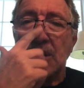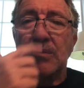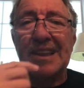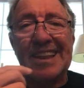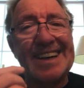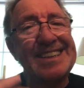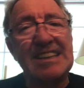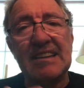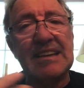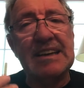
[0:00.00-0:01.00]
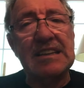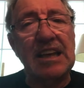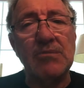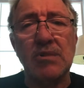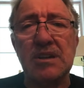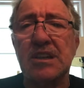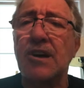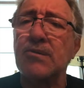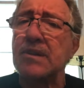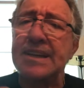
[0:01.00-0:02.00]
We like to think that we're
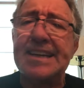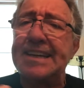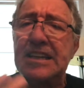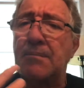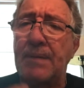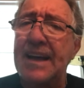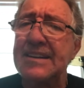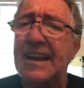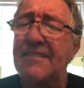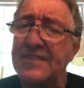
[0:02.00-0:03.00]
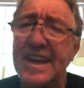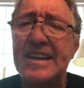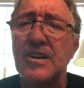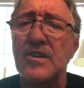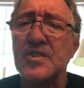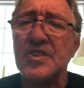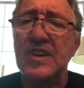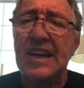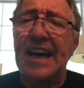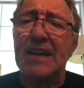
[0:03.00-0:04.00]
totally independent thinkers
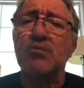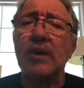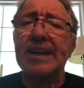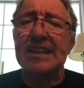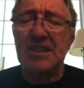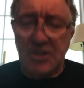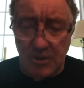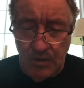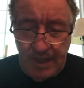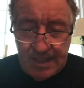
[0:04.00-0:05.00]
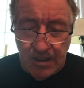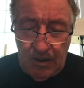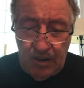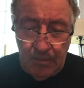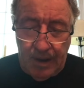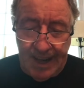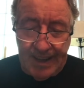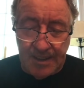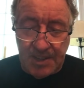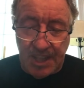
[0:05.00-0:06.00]
and we can do this all
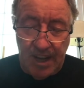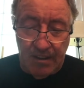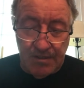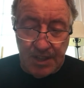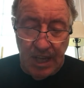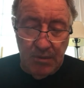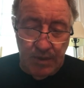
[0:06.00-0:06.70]
by ourselves.